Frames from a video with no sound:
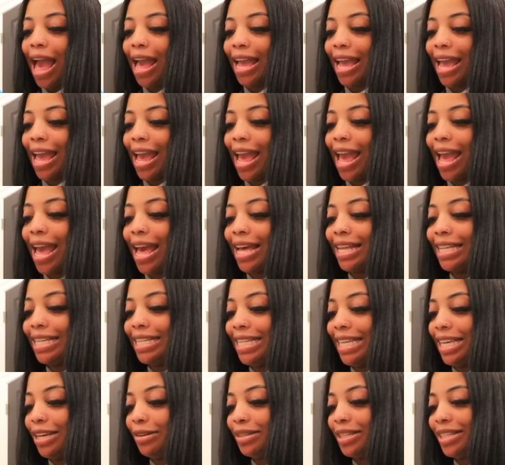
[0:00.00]
I got
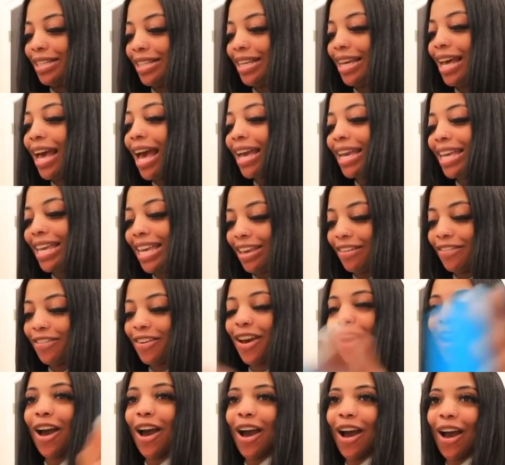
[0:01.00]
a Delta, a
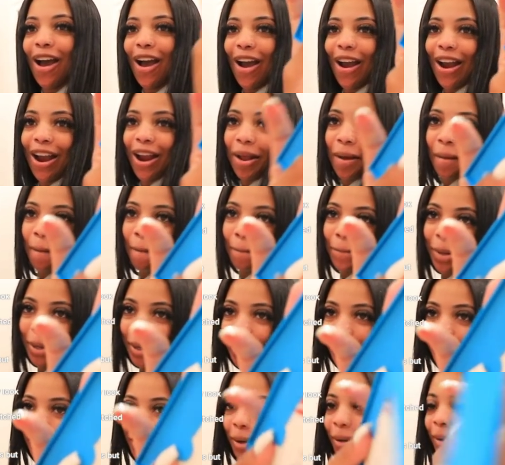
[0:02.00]
gift card. Boom!
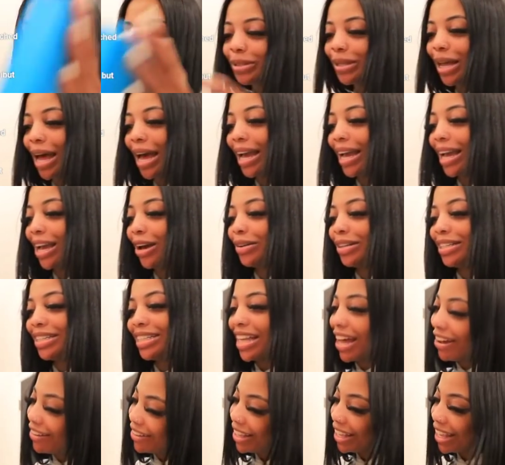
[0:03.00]
So I can go to
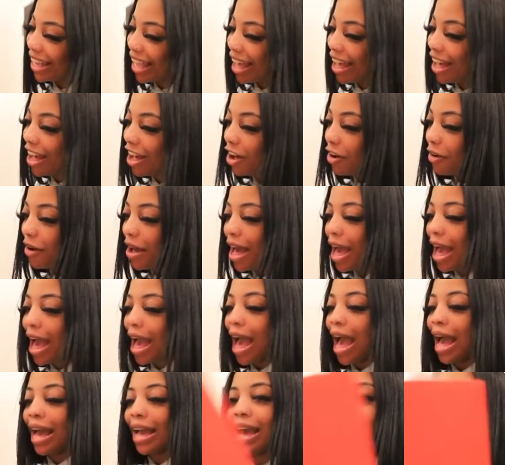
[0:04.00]
Tokyo.
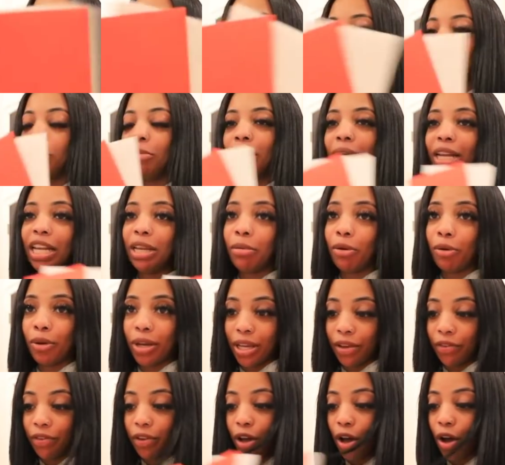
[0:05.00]
I got more money
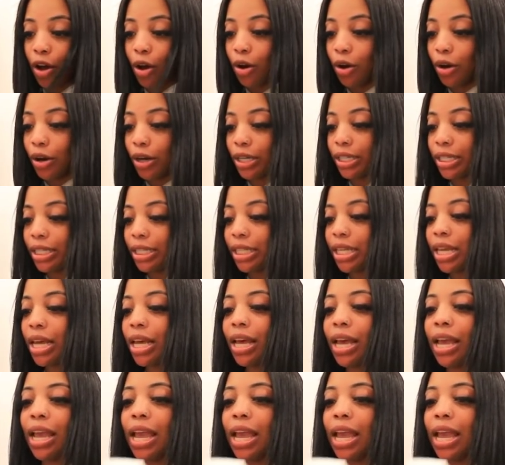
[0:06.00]
on gift cards.